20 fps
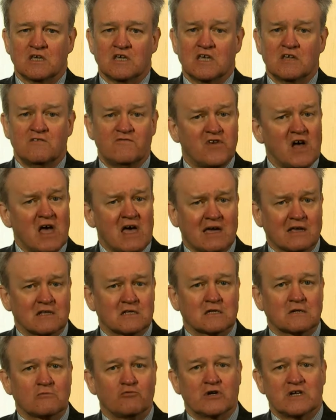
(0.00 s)
In
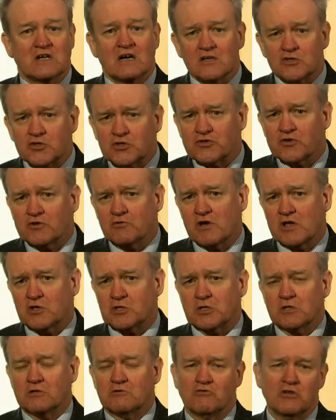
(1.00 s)
fact, when asked the
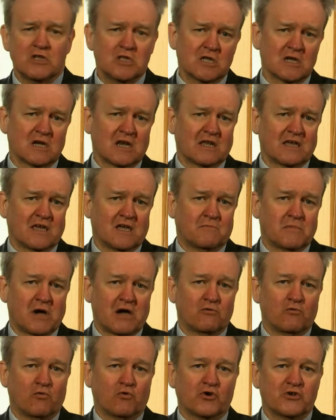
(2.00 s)
question recently
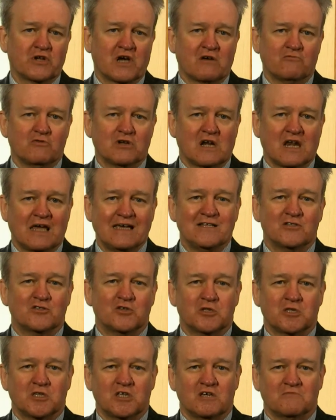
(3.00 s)
about what I would like
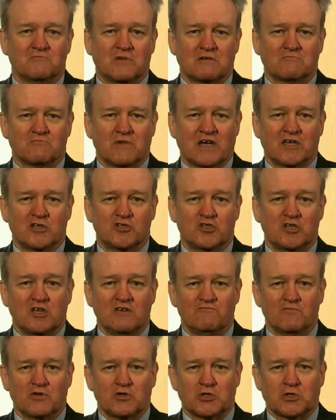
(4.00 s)
to see among my
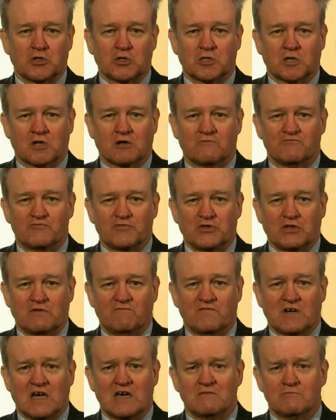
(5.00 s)
achievements as Scotland's
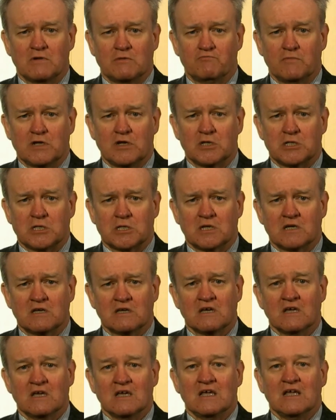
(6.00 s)
Environment Minister,
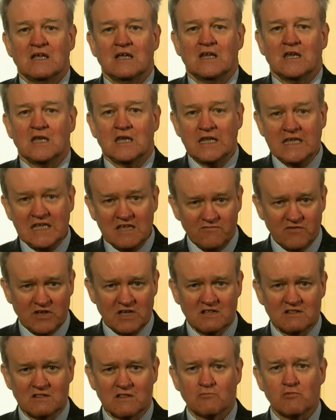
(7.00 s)

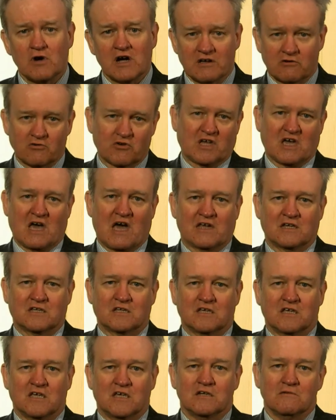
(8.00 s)
leaving the Wildcat
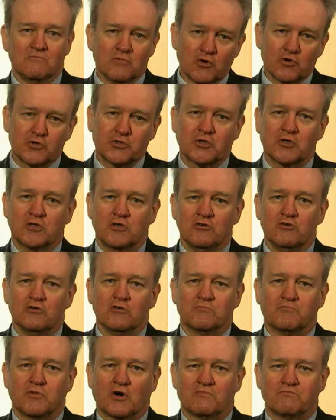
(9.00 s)
in a more
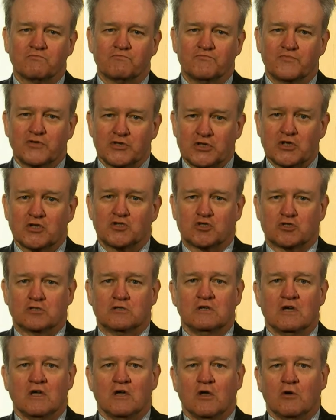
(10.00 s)
secure
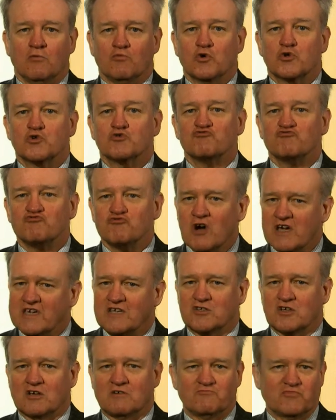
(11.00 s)
position was
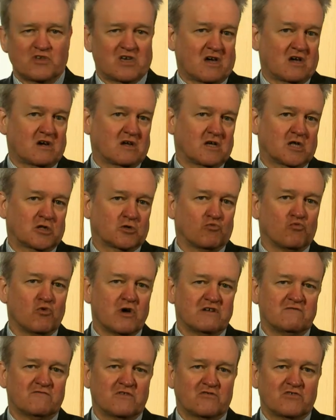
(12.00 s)
right up there as
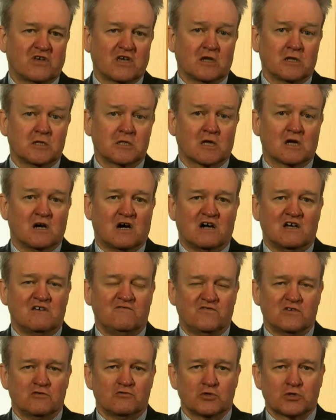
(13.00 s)
one of the things I
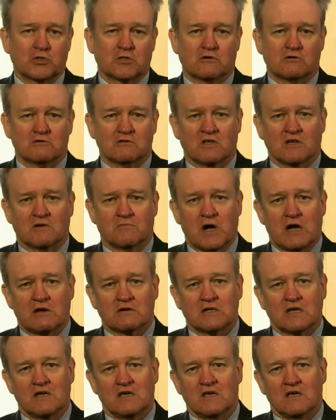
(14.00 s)
feel strongly
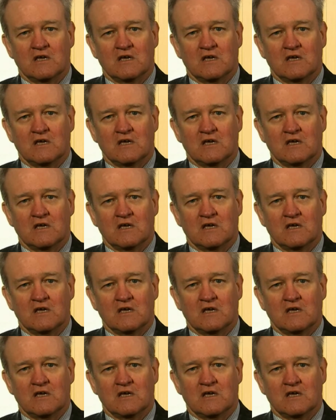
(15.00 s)
about.